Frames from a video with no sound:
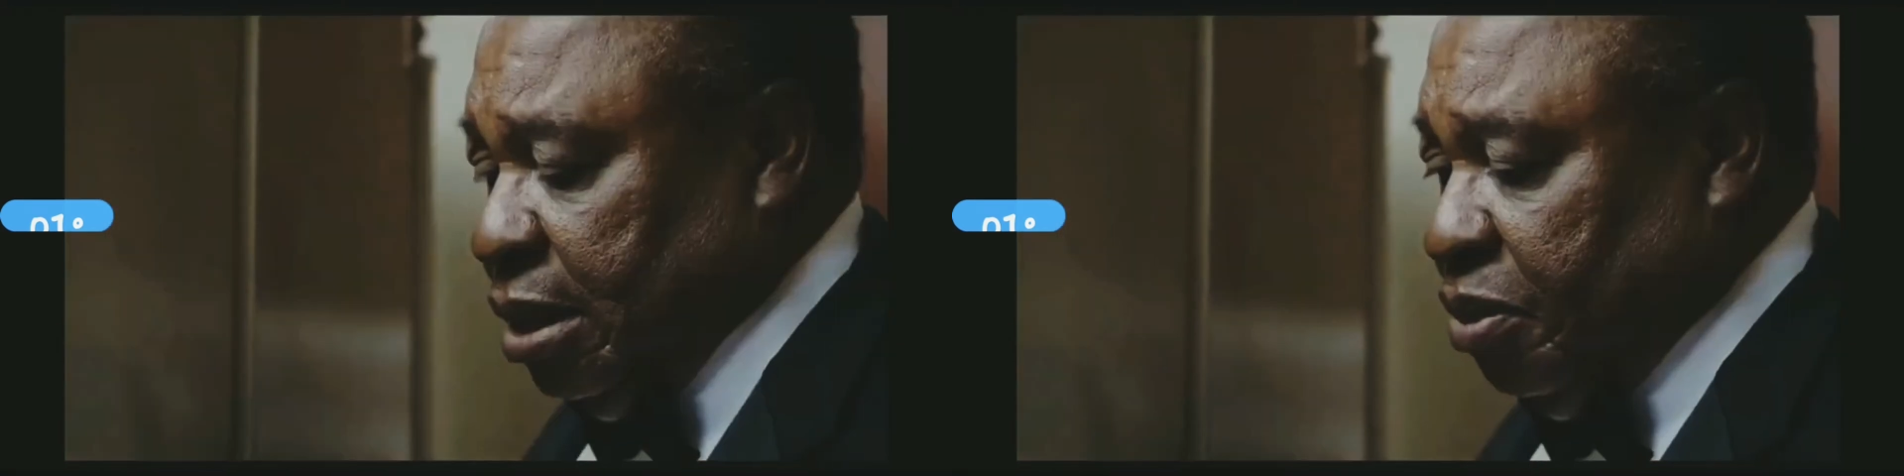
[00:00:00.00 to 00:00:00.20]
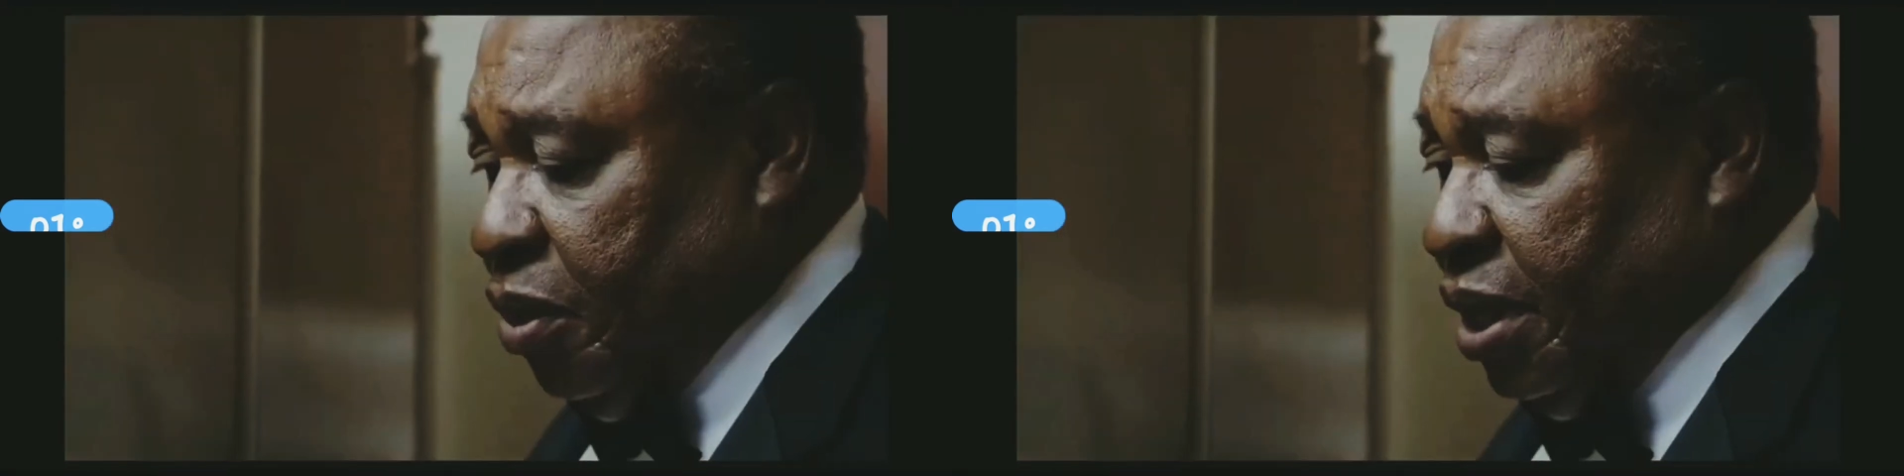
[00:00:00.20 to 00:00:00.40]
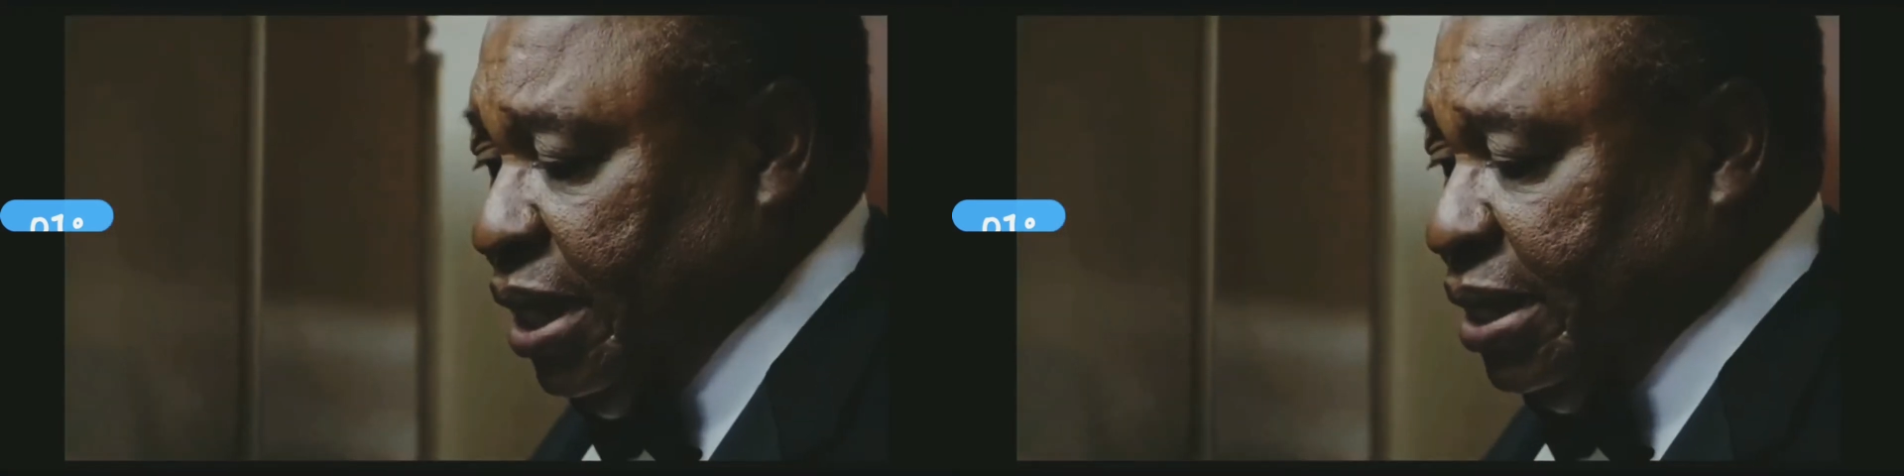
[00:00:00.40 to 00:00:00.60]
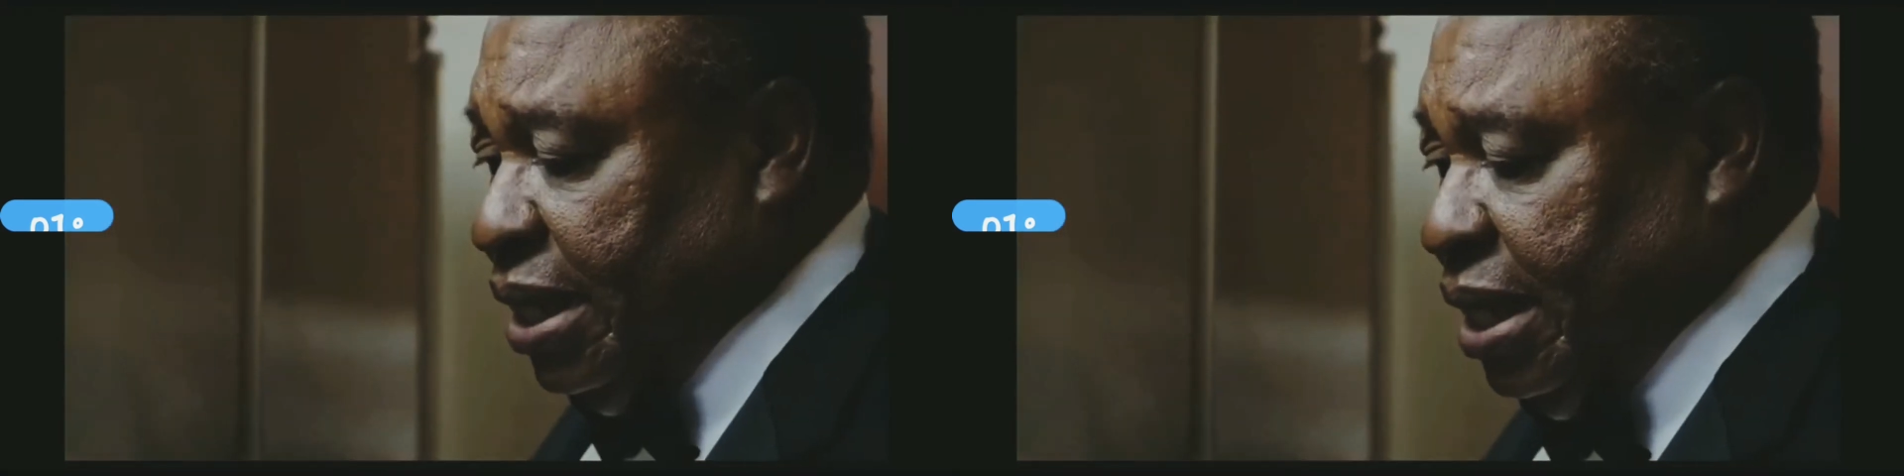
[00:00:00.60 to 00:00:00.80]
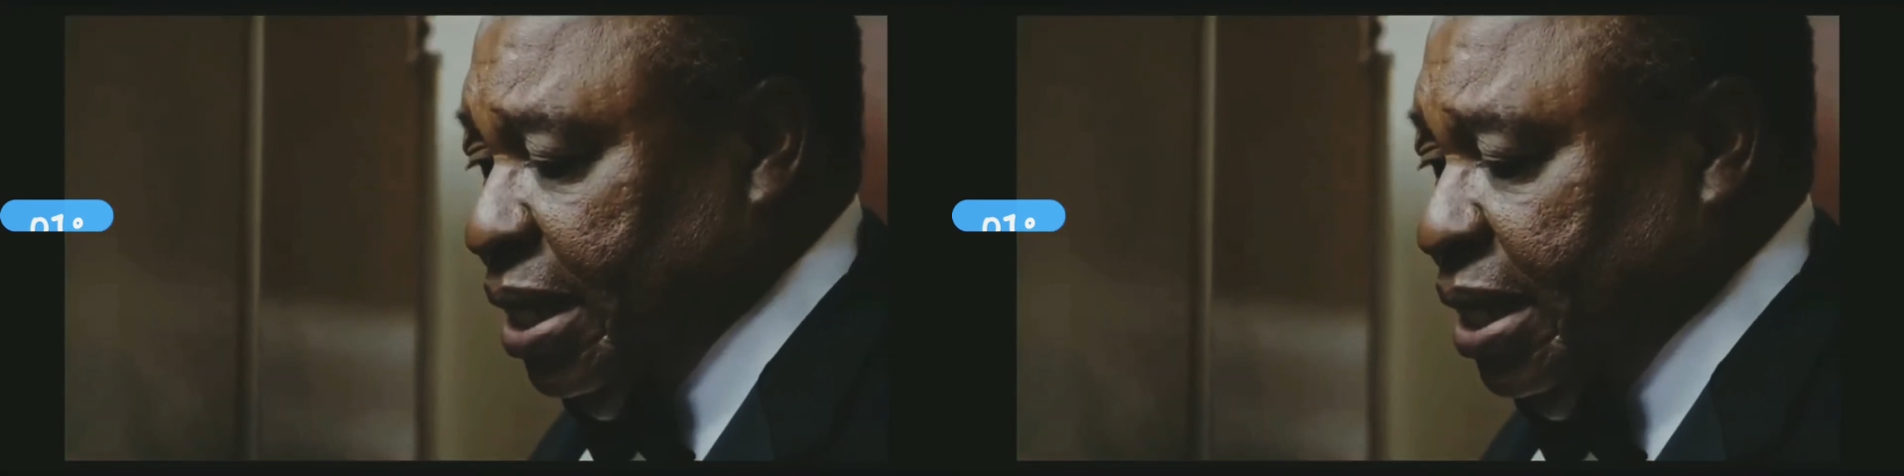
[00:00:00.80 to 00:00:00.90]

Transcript: The point is,